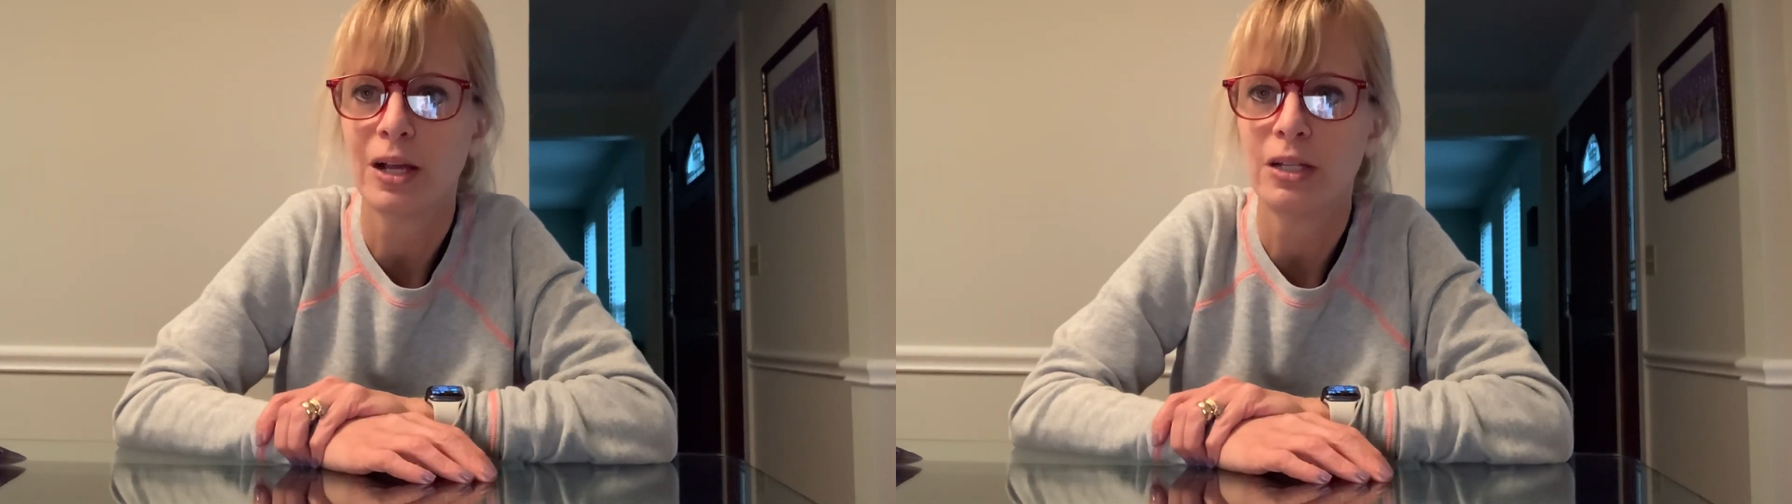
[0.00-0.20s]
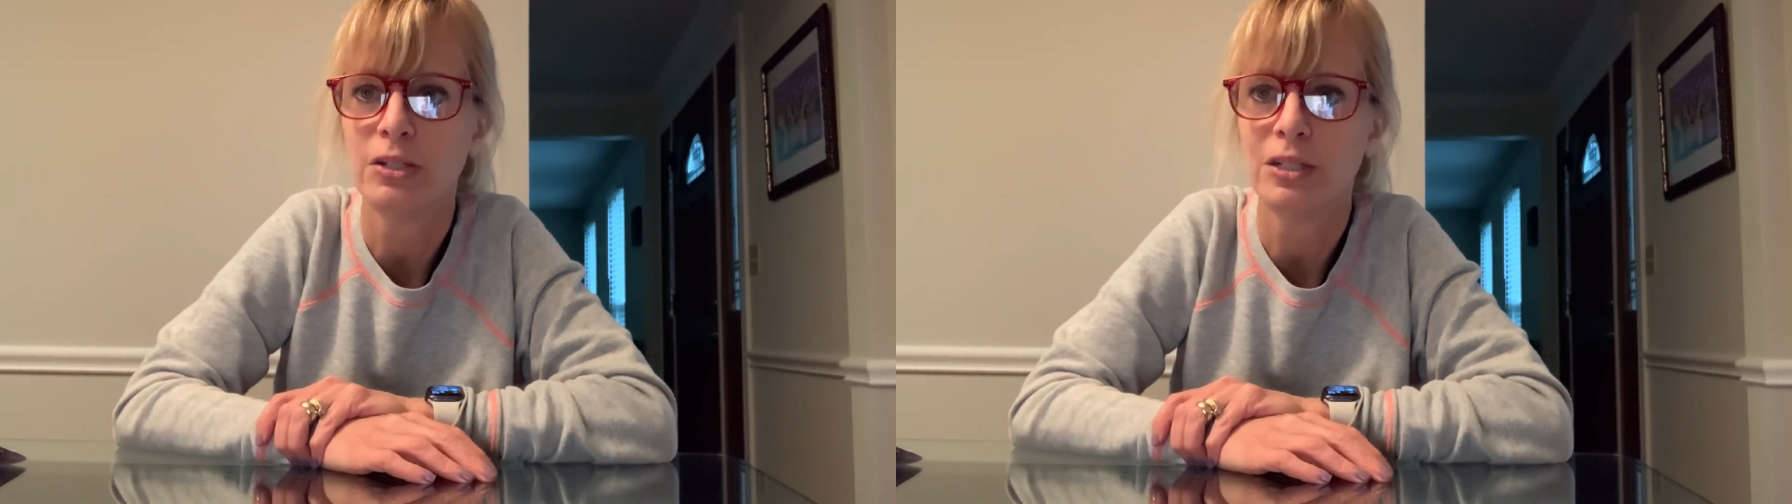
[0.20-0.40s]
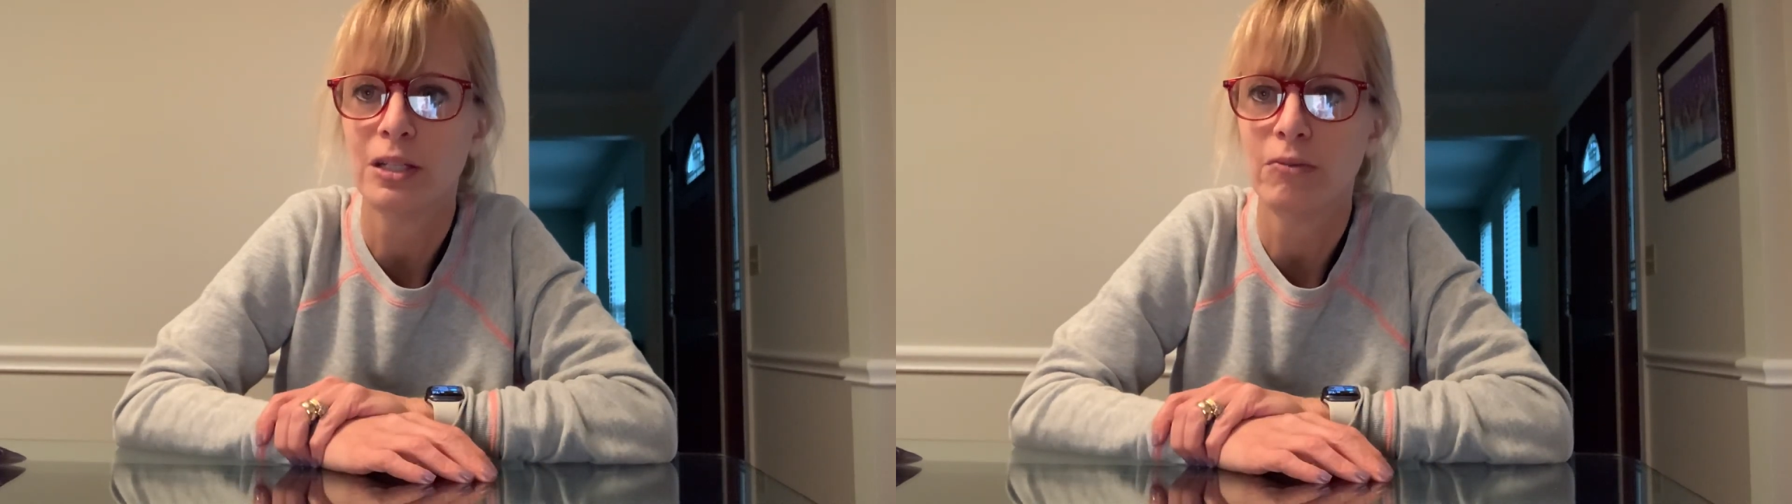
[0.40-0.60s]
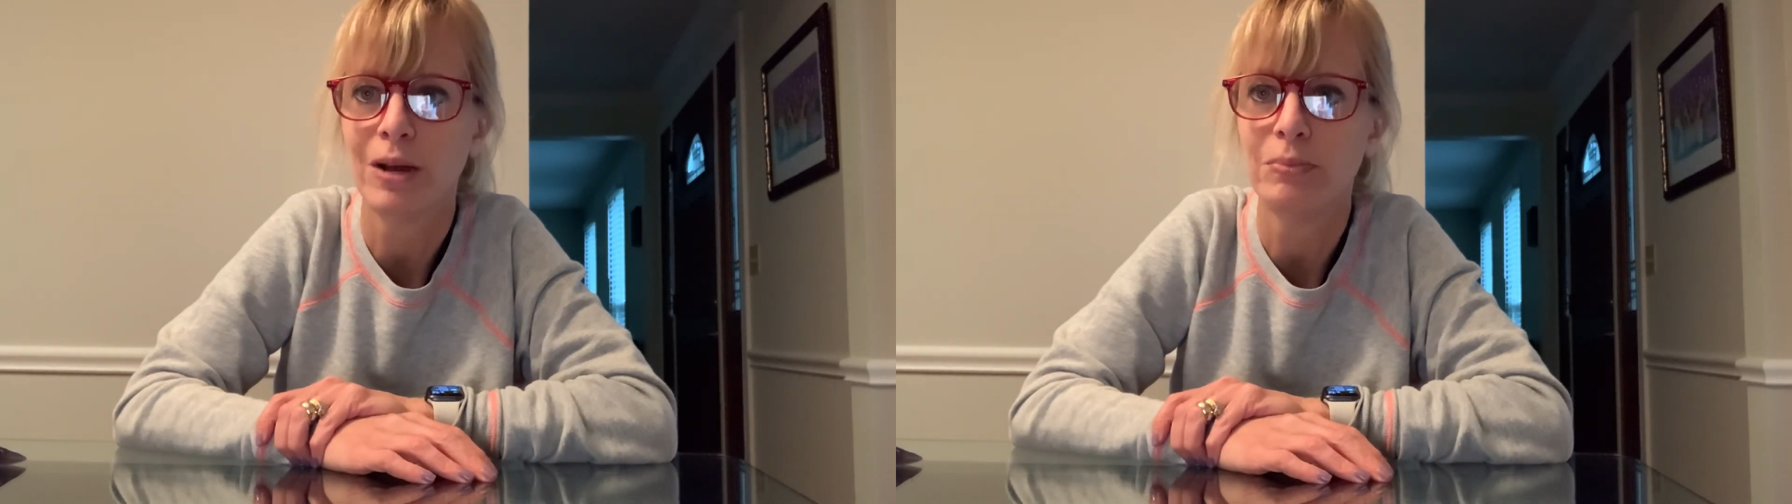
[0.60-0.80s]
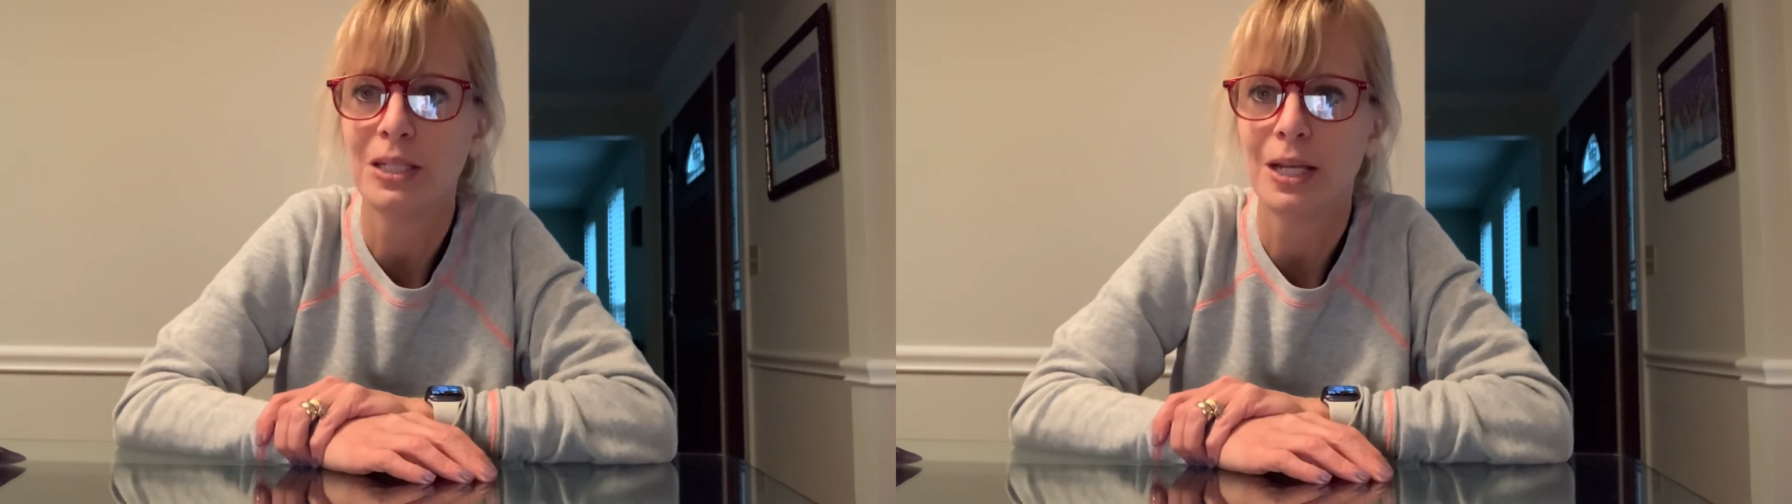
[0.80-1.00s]
on using the
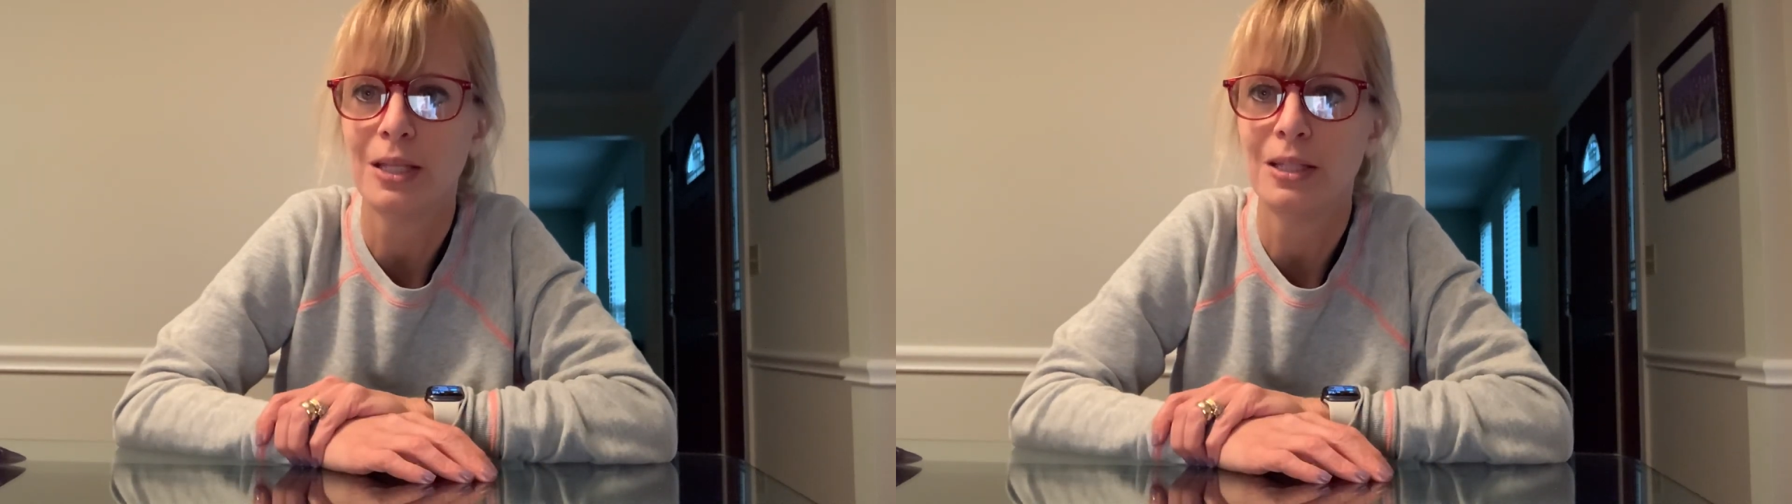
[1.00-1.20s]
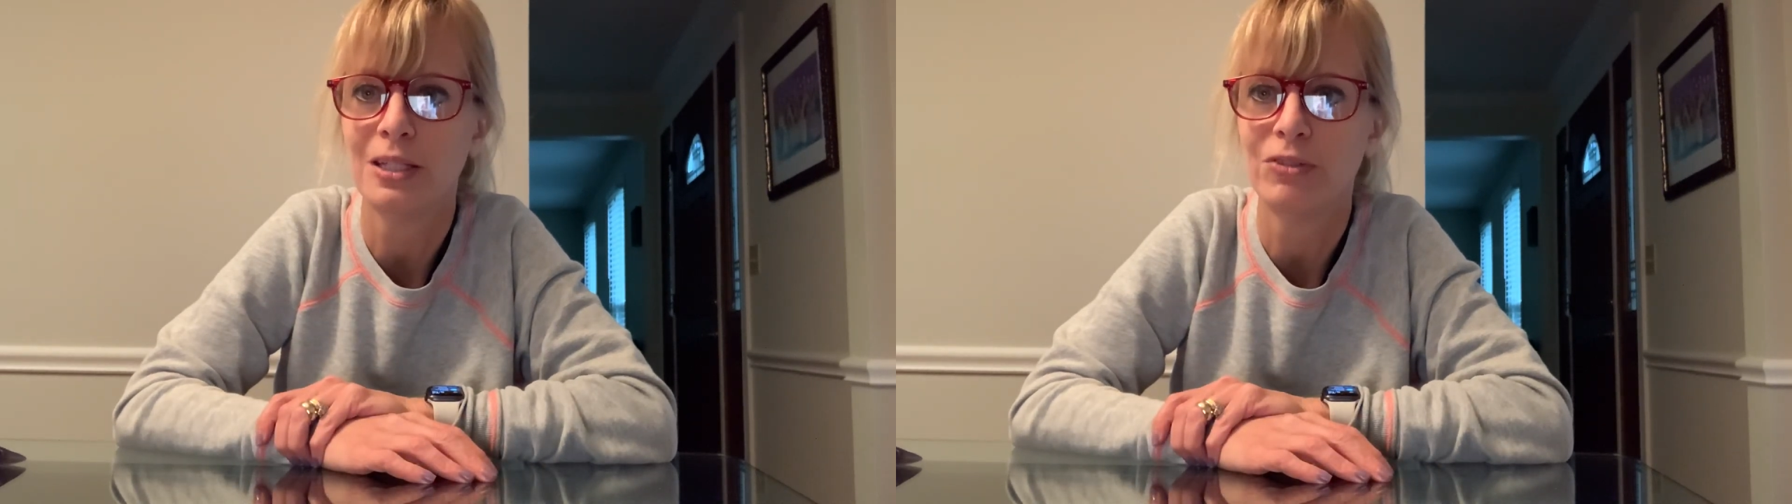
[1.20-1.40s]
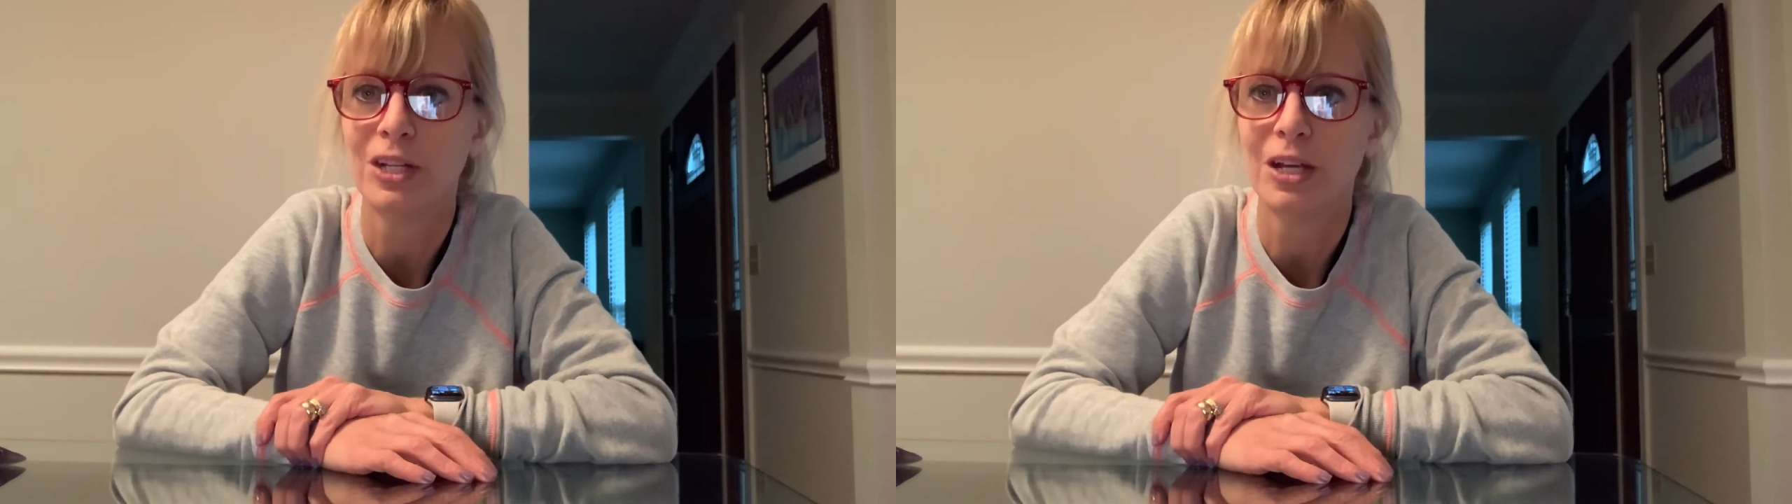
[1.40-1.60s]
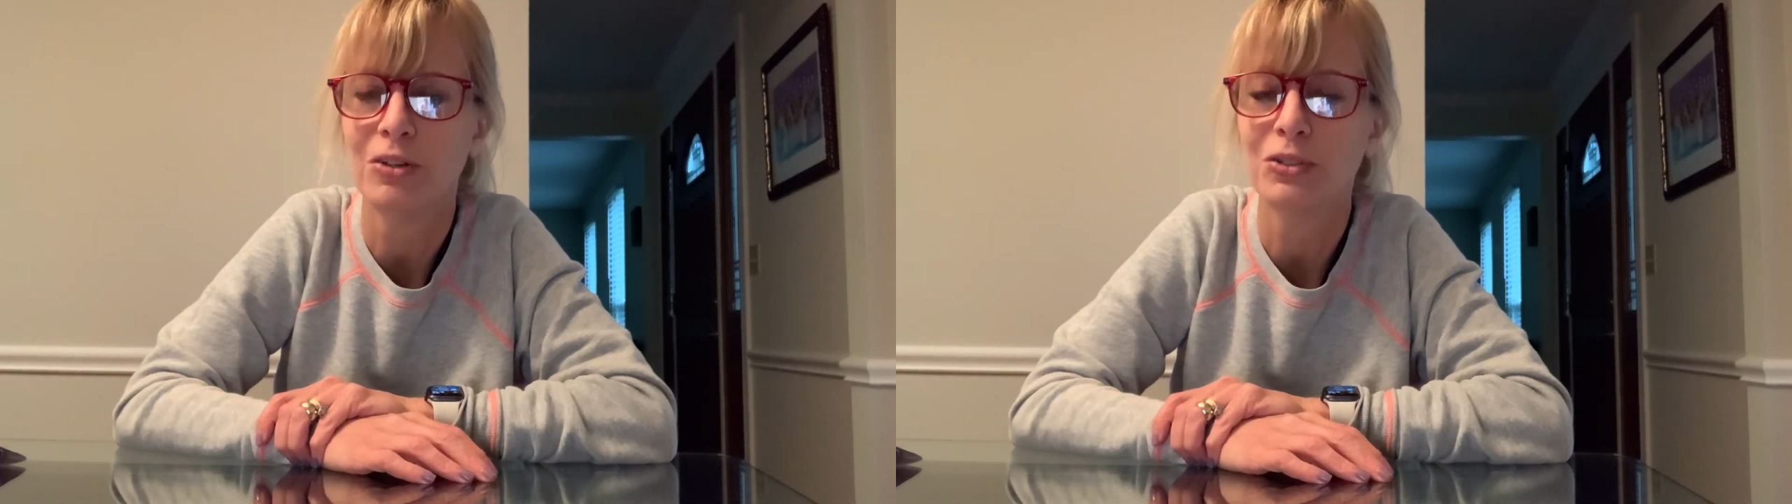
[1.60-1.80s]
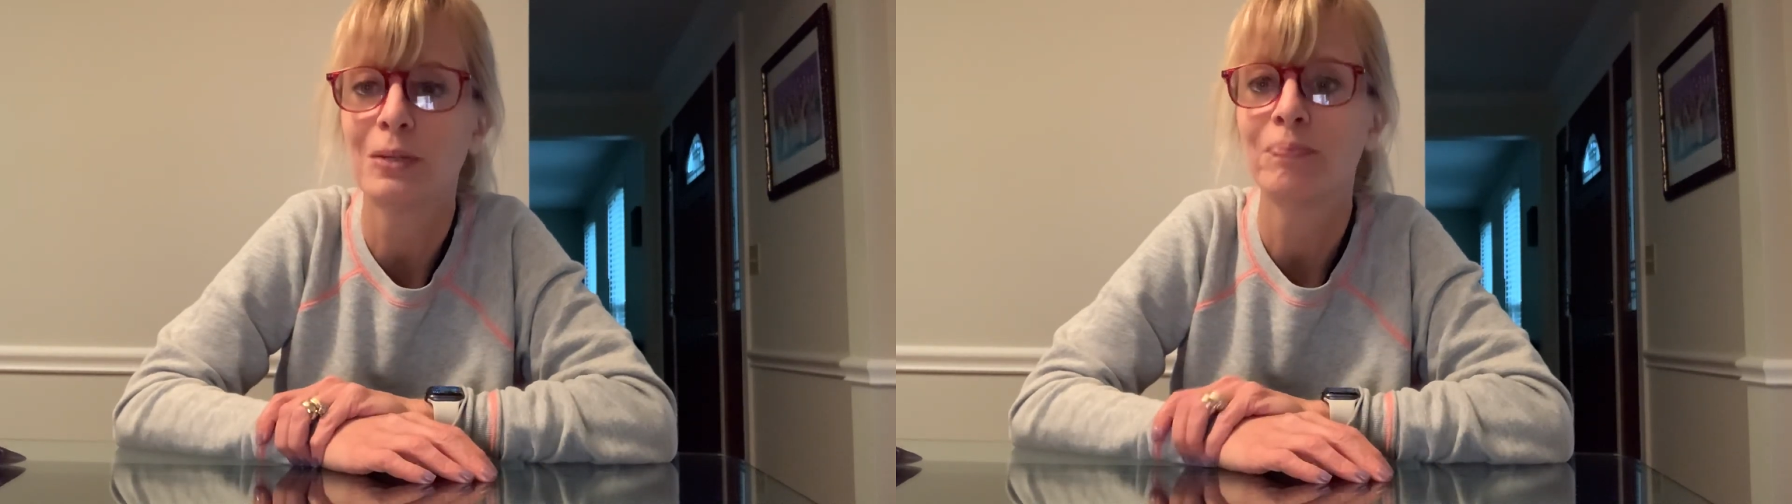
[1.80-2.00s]
website and these videos.